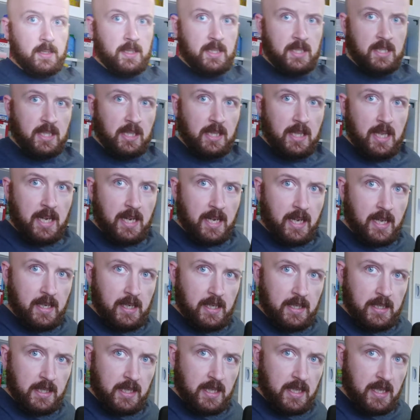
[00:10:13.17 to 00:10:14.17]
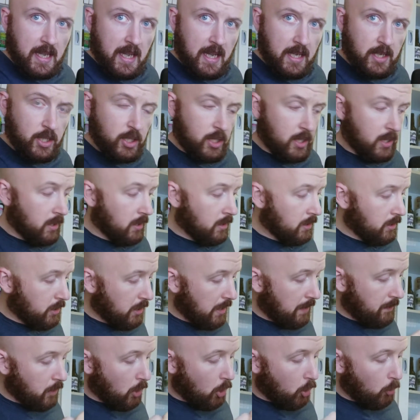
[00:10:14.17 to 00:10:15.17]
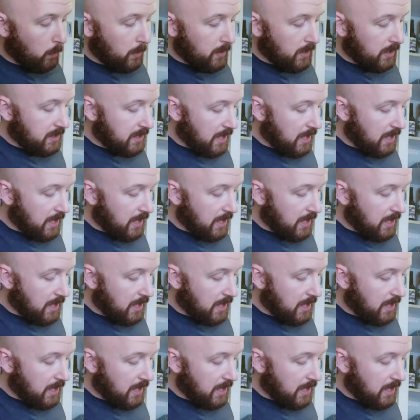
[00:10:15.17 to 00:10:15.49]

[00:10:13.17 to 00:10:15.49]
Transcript: slide into the edge here. So you have to open